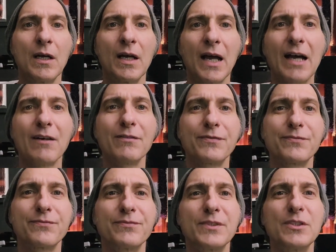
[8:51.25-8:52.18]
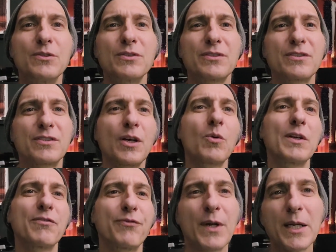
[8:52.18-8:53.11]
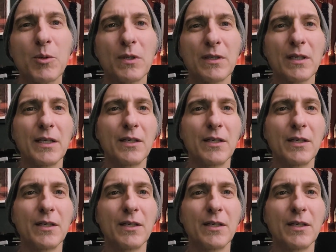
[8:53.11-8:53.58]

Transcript: have used so infrequently